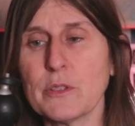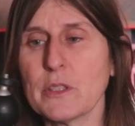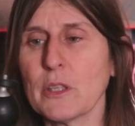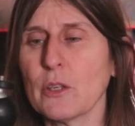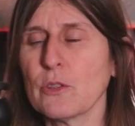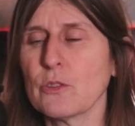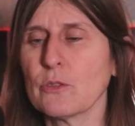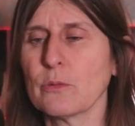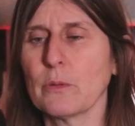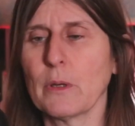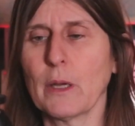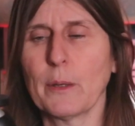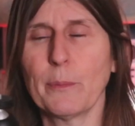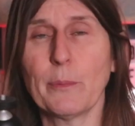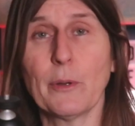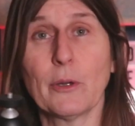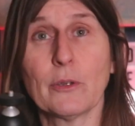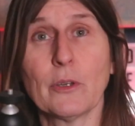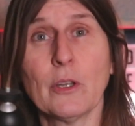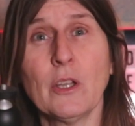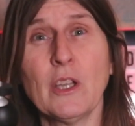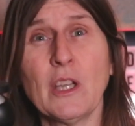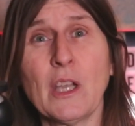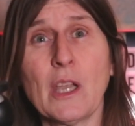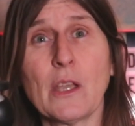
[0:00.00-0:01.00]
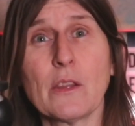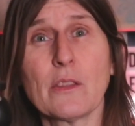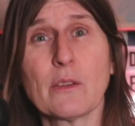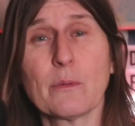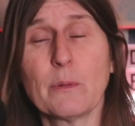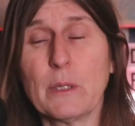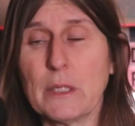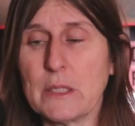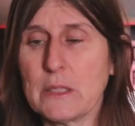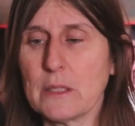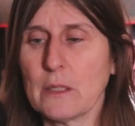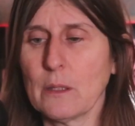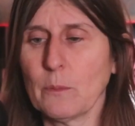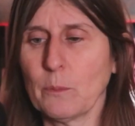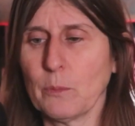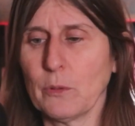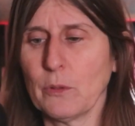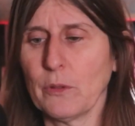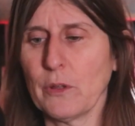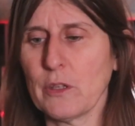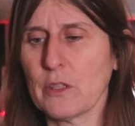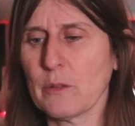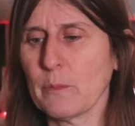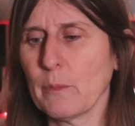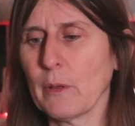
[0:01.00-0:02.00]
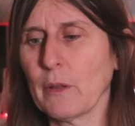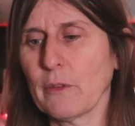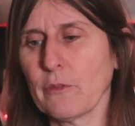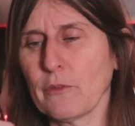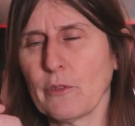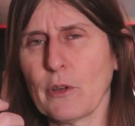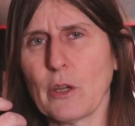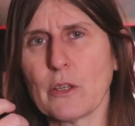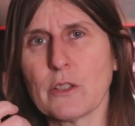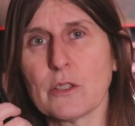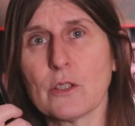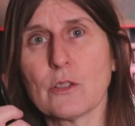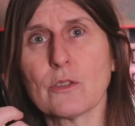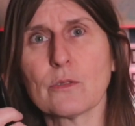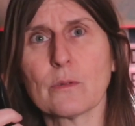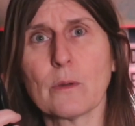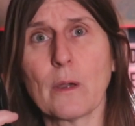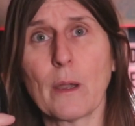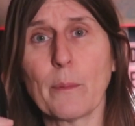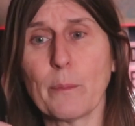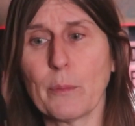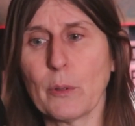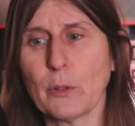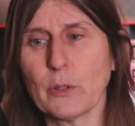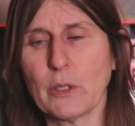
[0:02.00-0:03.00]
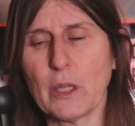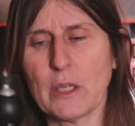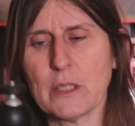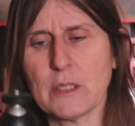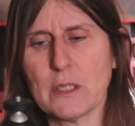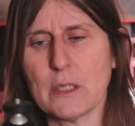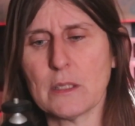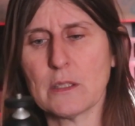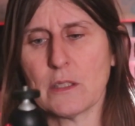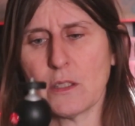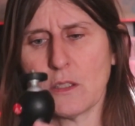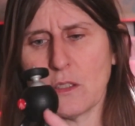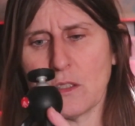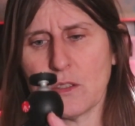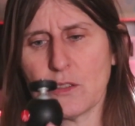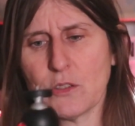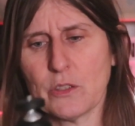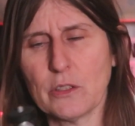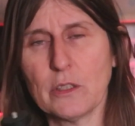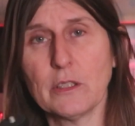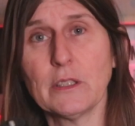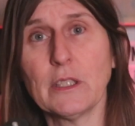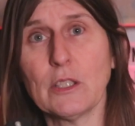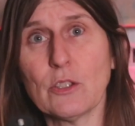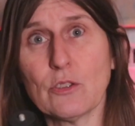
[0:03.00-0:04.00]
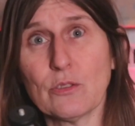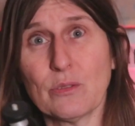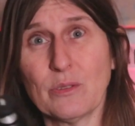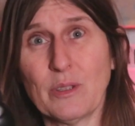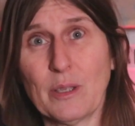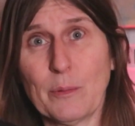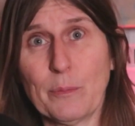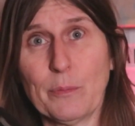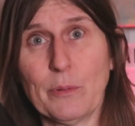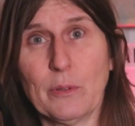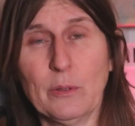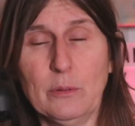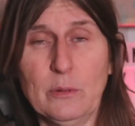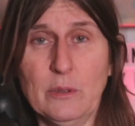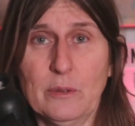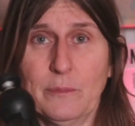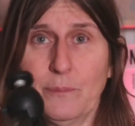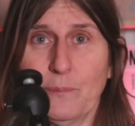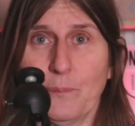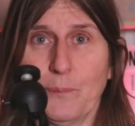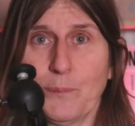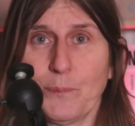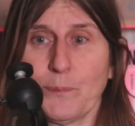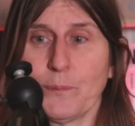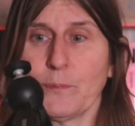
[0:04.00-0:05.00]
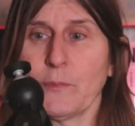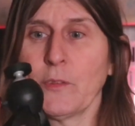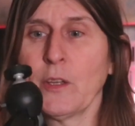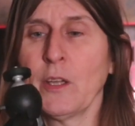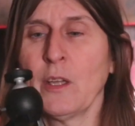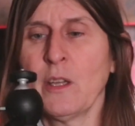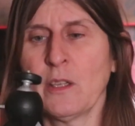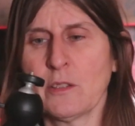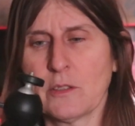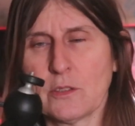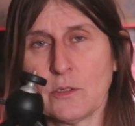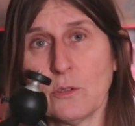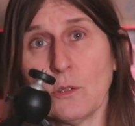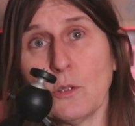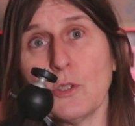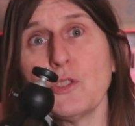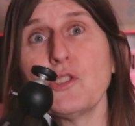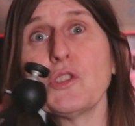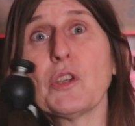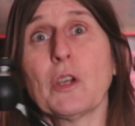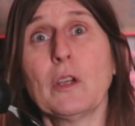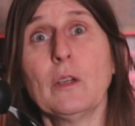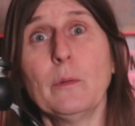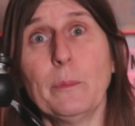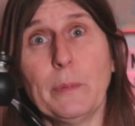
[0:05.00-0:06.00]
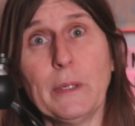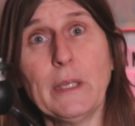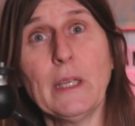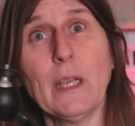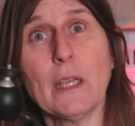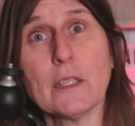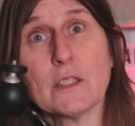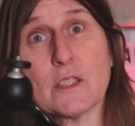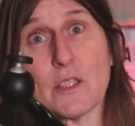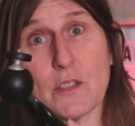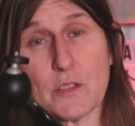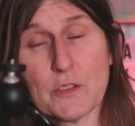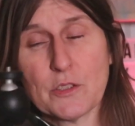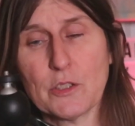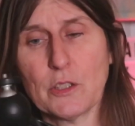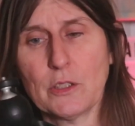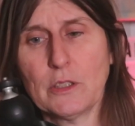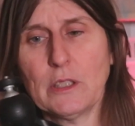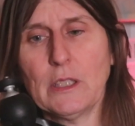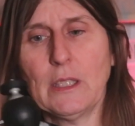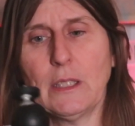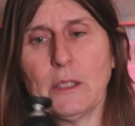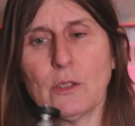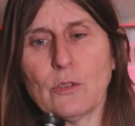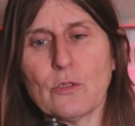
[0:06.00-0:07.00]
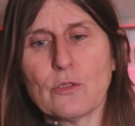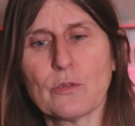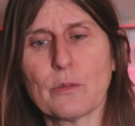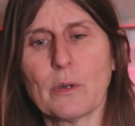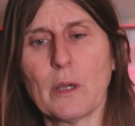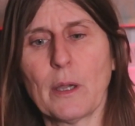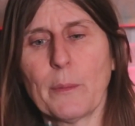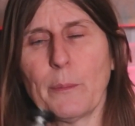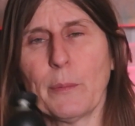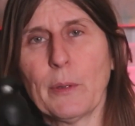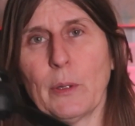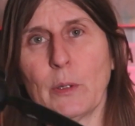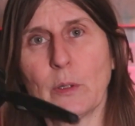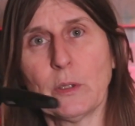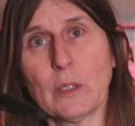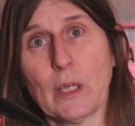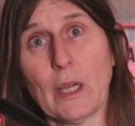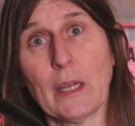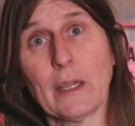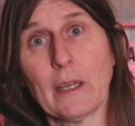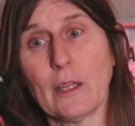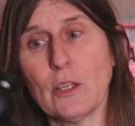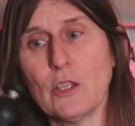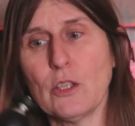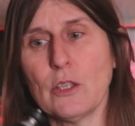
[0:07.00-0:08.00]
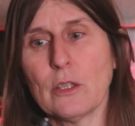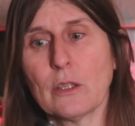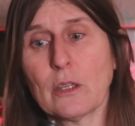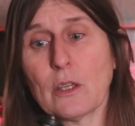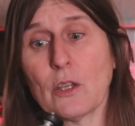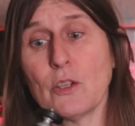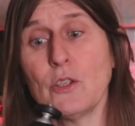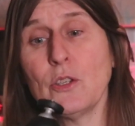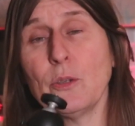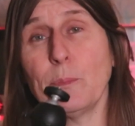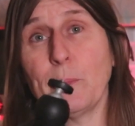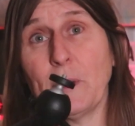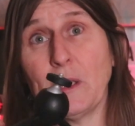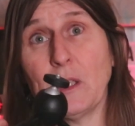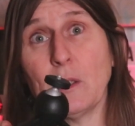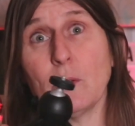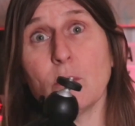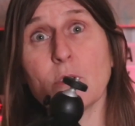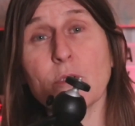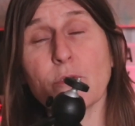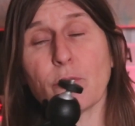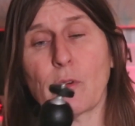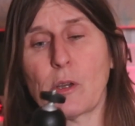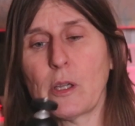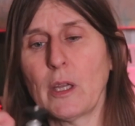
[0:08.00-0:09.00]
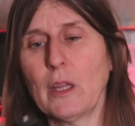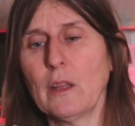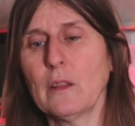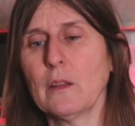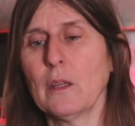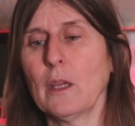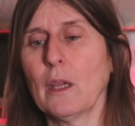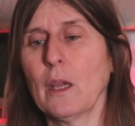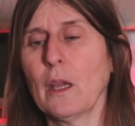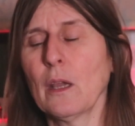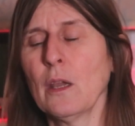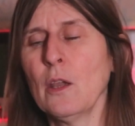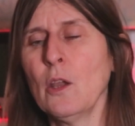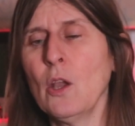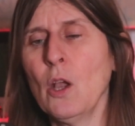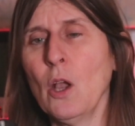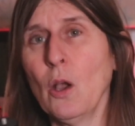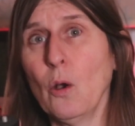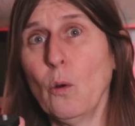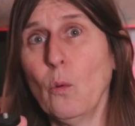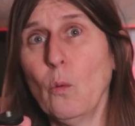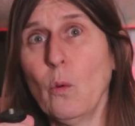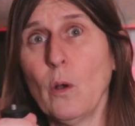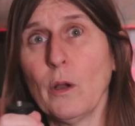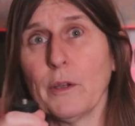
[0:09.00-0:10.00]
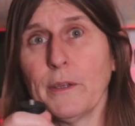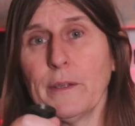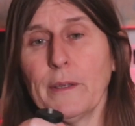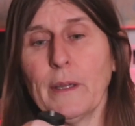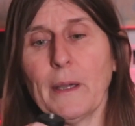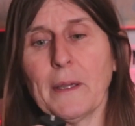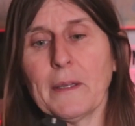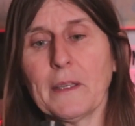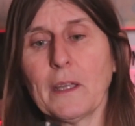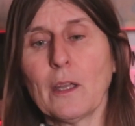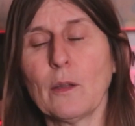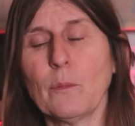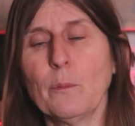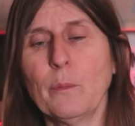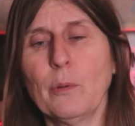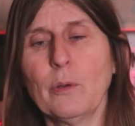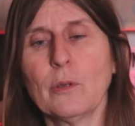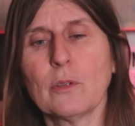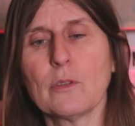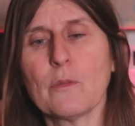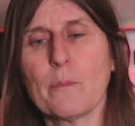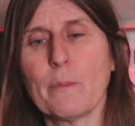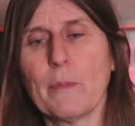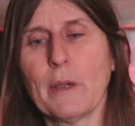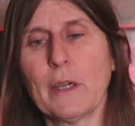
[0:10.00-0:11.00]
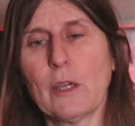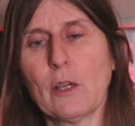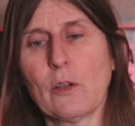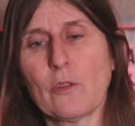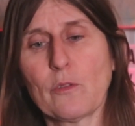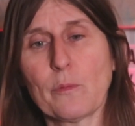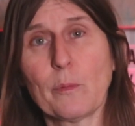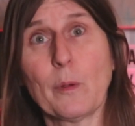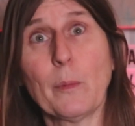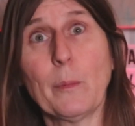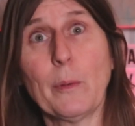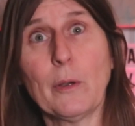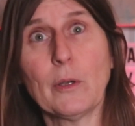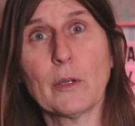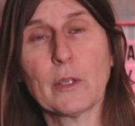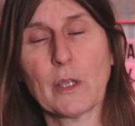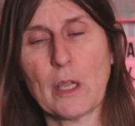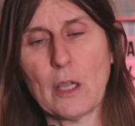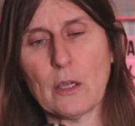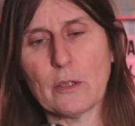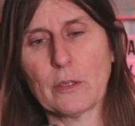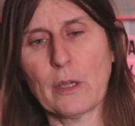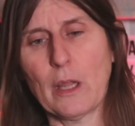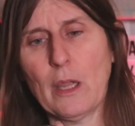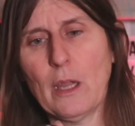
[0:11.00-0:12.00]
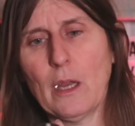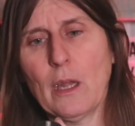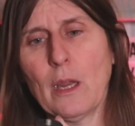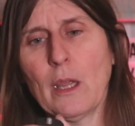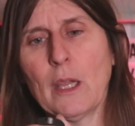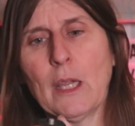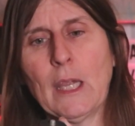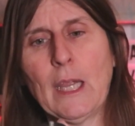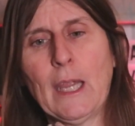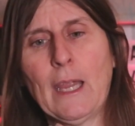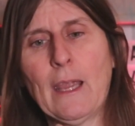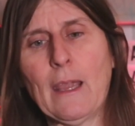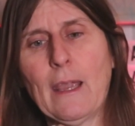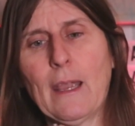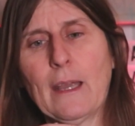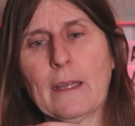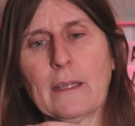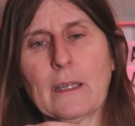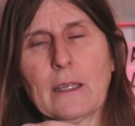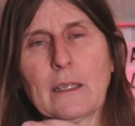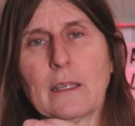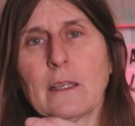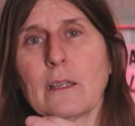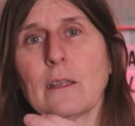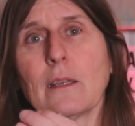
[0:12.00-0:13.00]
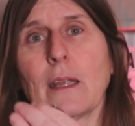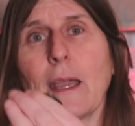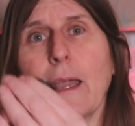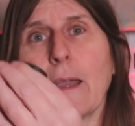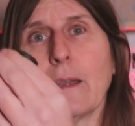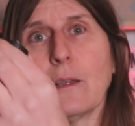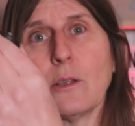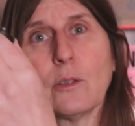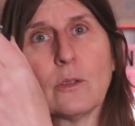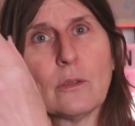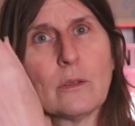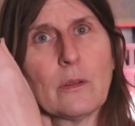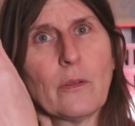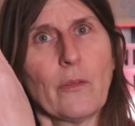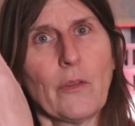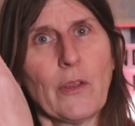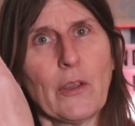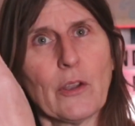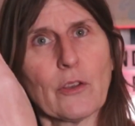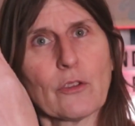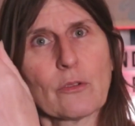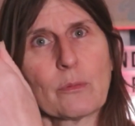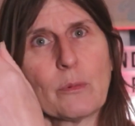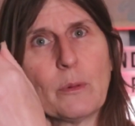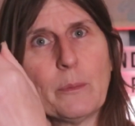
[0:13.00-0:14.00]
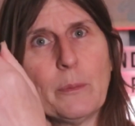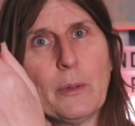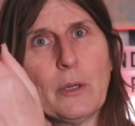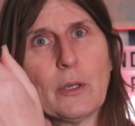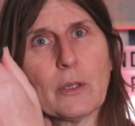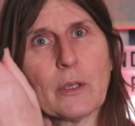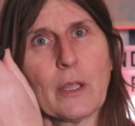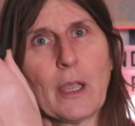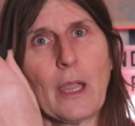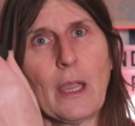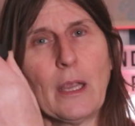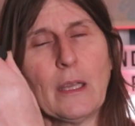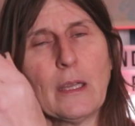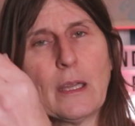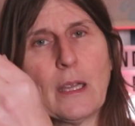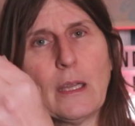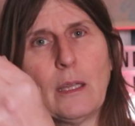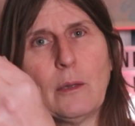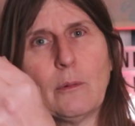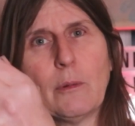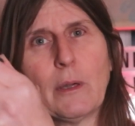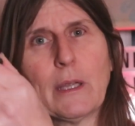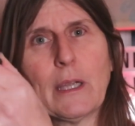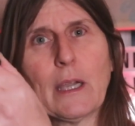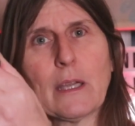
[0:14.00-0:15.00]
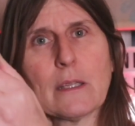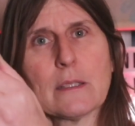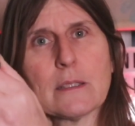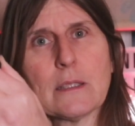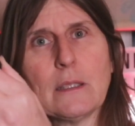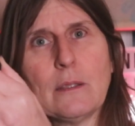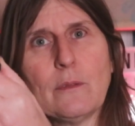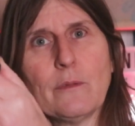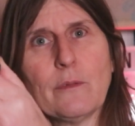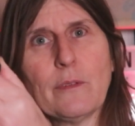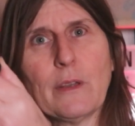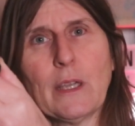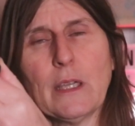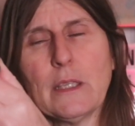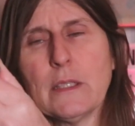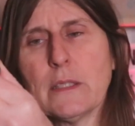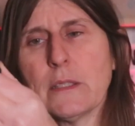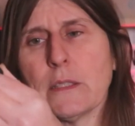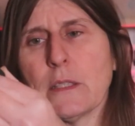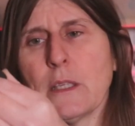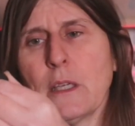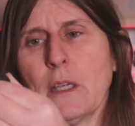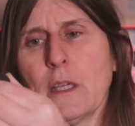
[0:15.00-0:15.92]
tripod. The reason I bought this Manfrotto tripod is it's a sturdy tripod. It's not a Joby, it's a sturdy little tripod, and it can be used for anything. One, I can put my Osmo Pocket on it, and I can angle the Osmo Pocket in any way I see fit.